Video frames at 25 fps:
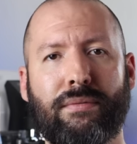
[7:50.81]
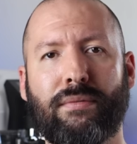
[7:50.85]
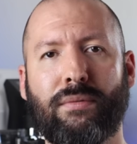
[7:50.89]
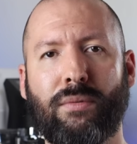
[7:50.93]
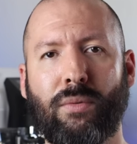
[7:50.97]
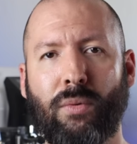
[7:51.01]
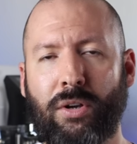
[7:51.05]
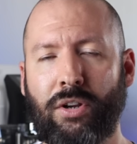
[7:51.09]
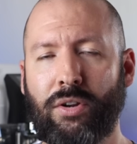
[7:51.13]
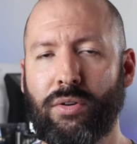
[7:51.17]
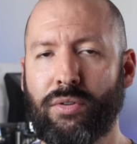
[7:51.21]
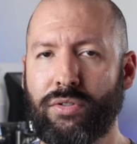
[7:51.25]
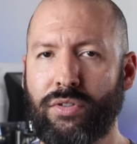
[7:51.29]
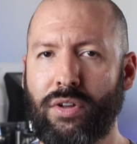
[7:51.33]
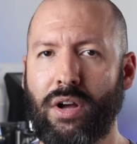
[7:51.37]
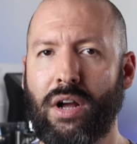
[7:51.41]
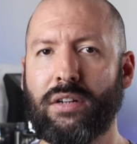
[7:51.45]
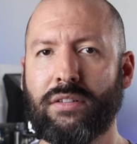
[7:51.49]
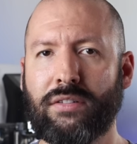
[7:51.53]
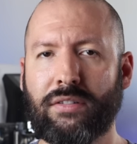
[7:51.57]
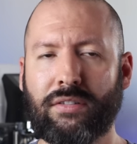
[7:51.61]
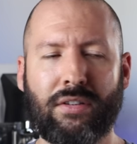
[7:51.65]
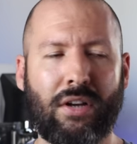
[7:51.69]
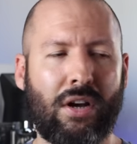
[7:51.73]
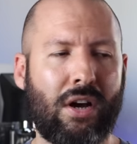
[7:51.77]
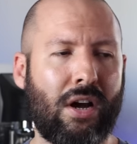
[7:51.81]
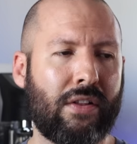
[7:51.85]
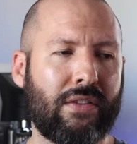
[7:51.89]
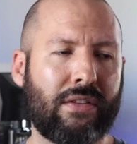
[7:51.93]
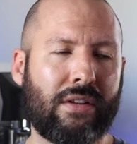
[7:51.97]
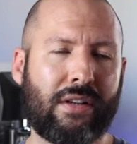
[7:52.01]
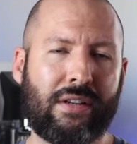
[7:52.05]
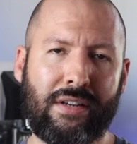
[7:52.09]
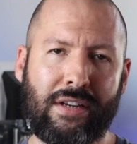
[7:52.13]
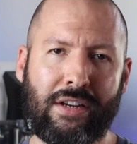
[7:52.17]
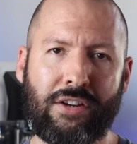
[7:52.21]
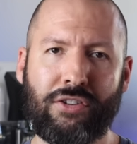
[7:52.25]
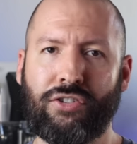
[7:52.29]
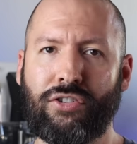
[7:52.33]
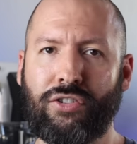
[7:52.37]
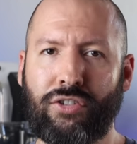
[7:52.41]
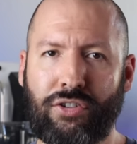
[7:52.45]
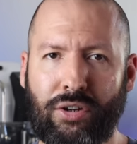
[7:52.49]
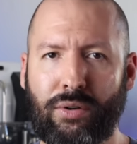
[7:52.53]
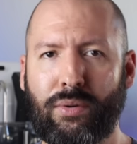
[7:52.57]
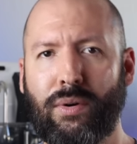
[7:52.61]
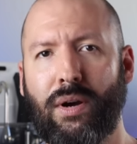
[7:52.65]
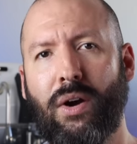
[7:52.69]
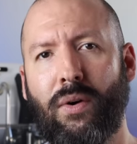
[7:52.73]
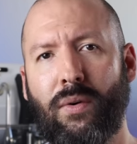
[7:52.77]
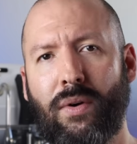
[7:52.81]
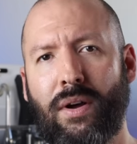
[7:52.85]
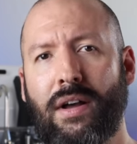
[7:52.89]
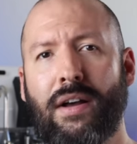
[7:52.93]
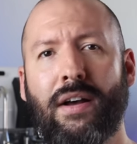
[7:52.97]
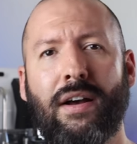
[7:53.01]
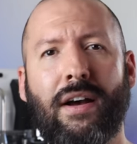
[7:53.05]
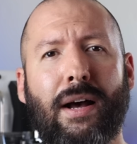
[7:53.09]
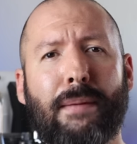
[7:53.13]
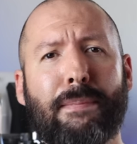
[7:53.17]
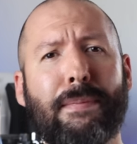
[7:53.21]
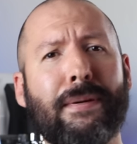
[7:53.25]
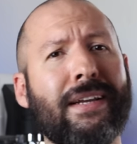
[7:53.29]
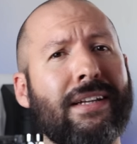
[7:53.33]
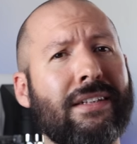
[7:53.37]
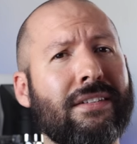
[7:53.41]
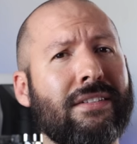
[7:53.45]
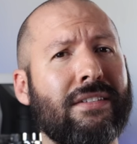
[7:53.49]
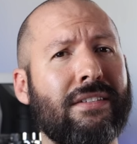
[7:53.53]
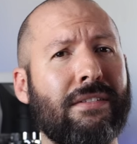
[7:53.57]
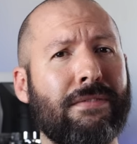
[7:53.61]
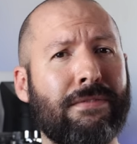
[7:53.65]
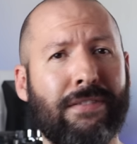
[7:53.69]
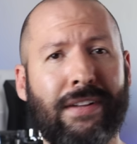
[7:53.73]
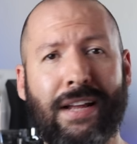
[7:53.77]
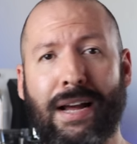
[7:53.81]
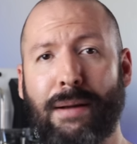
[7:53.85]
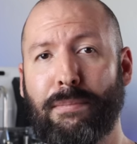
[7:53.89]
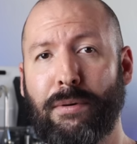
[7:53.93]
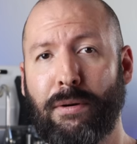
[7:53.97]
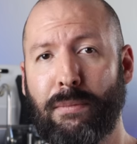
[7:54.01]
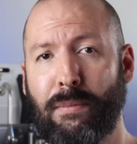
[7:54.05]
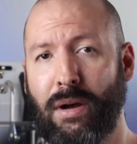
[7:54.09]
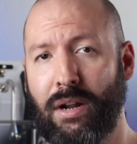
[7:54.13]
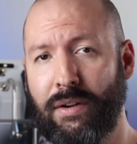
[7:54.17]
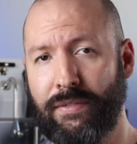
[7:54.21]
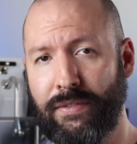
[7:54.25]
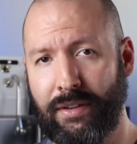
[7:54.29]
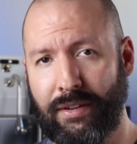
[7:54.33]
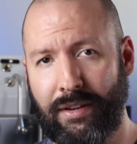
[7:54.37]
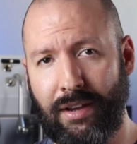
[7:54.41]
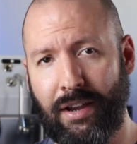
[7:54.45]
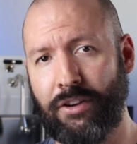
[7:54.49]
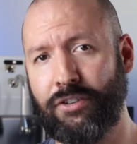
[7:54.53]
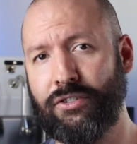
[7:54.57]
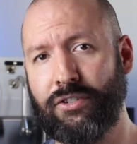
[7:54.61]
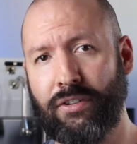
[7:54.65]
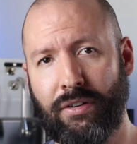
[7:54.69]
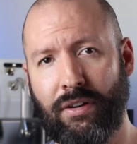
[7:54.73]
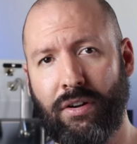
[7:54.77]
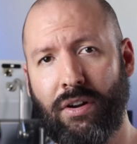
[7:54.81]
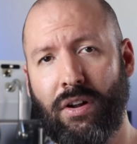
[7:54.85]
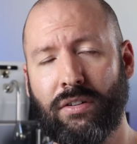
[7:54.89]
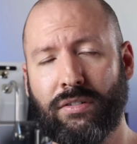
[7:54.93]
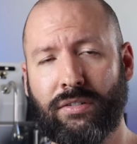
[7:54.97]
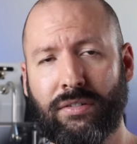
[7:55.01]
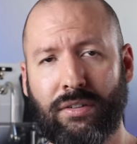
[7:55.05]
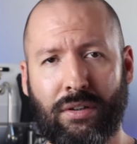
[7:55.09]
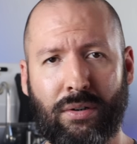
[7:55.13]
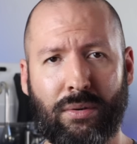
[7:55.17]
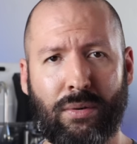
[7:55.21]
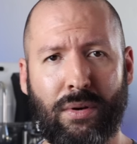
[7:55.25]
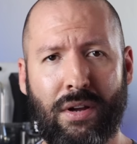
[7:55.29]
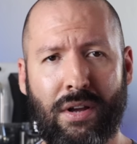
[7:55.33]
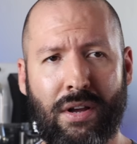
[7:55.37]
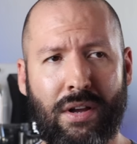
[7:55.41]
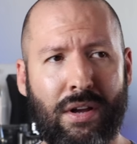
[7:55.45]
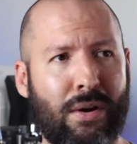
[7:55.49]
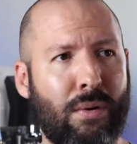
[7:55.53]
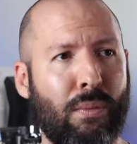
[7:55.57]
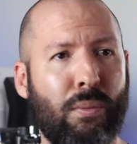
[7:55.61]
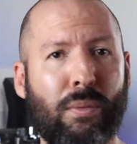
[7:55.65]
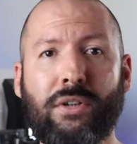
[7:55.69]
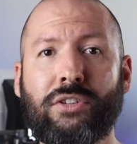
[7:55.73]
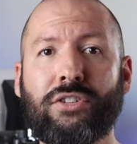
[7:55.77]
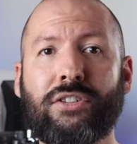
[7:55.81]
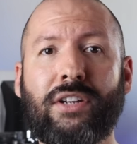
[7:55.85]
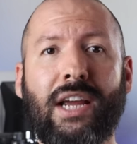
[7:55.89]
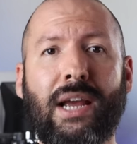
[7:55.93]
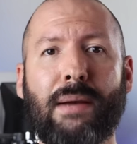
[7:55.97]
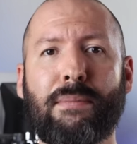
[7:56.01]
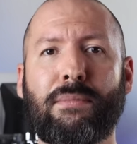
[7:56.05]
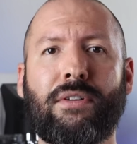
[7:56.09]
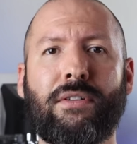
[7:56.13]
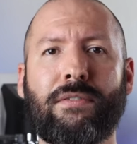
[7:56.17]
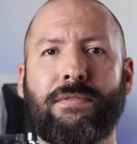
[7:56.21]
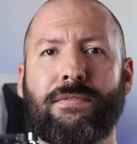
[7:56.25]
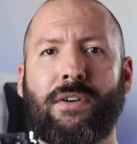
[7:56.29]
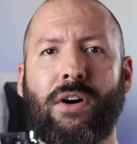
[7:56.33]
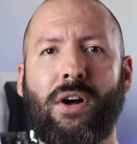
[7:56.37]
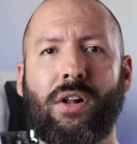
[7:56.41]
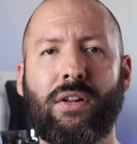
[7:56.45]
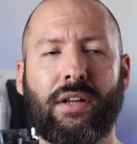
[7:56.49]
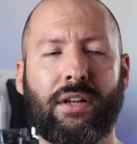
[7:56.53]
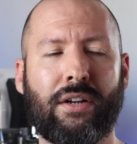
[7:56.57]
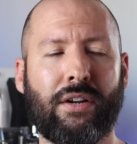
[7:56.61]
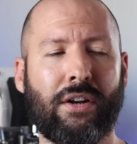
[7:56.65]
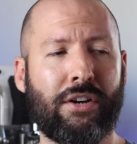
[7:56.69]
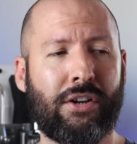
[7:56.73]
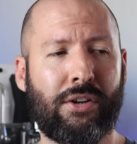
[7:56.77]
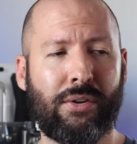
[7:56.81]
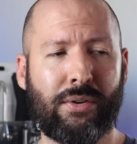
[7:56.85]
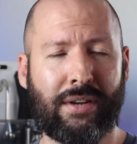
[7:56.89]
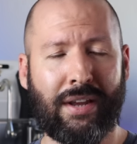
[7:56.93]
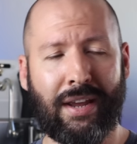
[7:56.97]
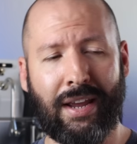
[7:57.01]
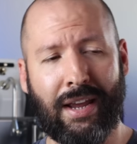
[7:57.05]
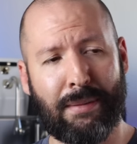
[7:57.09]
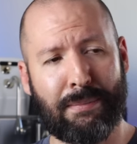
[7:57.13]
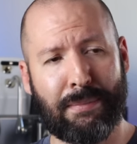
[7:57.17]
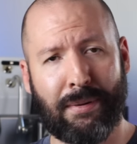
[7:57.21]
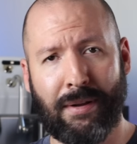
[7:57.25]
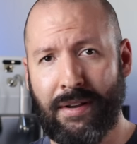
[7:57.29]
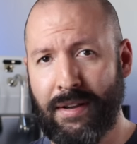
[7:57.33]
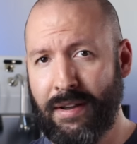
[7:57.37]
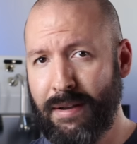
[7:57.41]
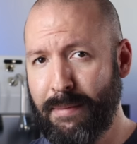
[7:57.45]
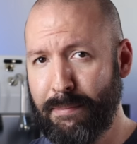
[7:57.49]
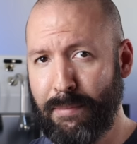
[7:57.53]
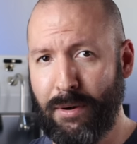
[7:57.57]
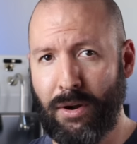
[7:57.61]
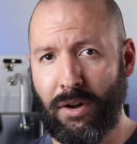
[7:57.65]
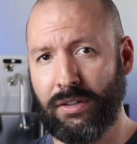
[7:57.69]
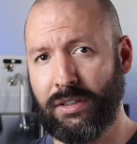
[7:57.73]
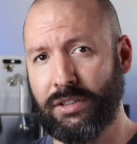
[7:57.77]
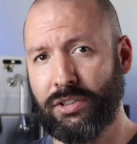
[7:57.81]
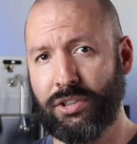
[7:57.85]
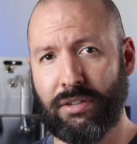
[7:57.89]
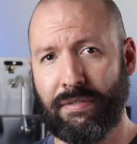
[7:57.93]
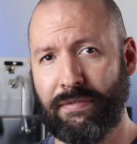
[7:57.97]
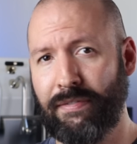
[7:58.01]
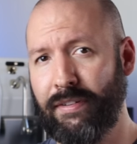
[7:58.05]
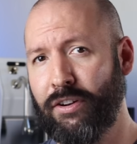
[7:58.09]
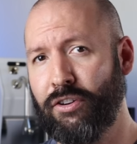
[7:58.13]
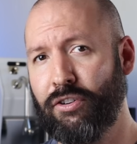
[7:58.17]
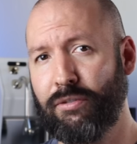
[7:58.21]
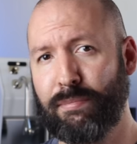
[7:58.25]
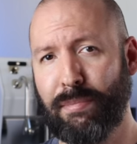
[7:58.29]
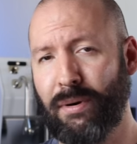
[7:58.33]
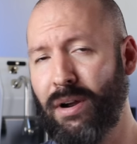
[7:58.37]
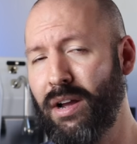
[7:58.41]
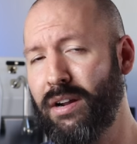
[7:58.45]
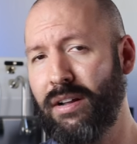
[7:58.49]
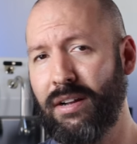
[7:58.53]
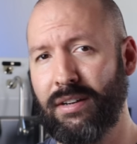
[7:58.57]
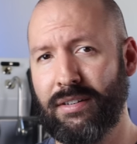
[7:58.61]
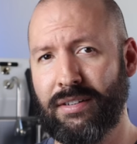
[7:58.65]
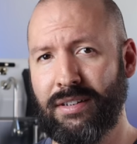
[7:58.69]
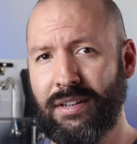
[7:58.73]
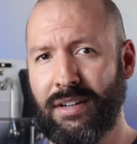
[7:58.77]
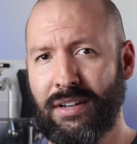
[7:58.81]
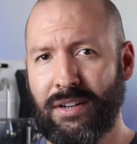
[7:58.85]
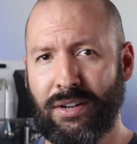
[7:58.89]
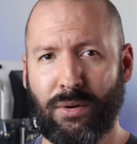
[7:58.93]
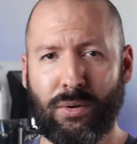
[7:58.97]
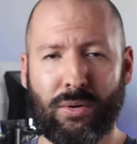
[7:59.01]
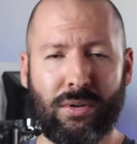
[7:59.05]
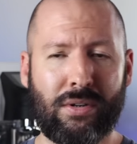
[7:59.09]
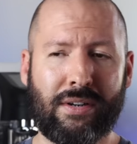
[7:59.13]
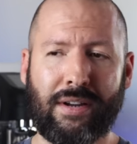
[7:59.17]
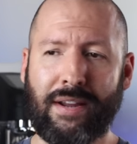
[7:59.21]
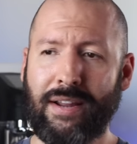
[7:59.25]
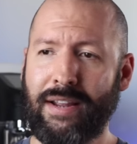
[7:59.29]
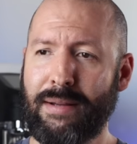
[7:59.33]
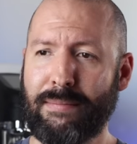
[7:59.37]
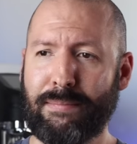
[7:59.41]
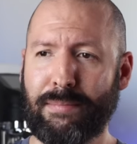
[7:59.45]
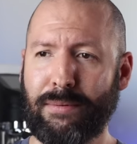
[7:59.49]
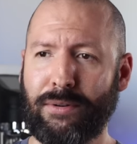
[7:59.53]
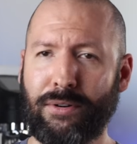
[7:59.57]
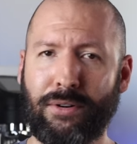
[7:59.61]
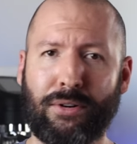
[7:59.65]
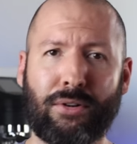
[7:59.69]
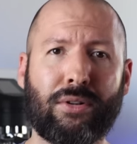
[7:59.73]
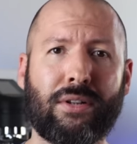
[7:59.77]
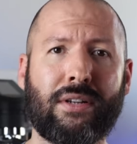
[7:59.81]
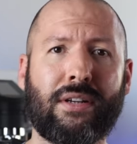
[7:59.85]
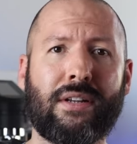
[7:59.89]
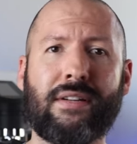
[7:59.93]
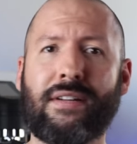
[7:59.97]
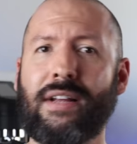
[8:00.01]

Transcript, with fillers: What are your thoughts on the niche duo up against the flat burr modification? And also, which camp do you fall in? Are you camp polished finished product or camp early